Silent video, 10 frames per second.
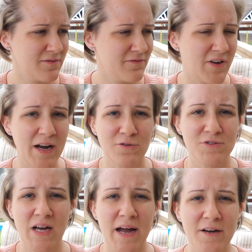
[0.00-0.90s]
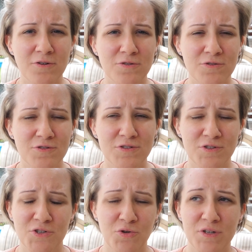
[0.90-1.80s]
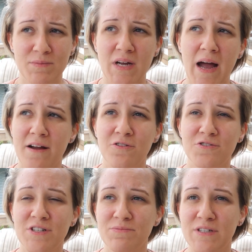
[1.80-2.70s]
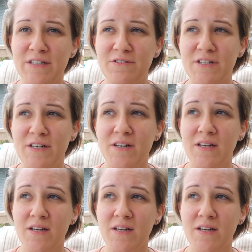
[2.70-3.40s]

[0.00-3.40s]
vinyl tile or linoleum tile or something down there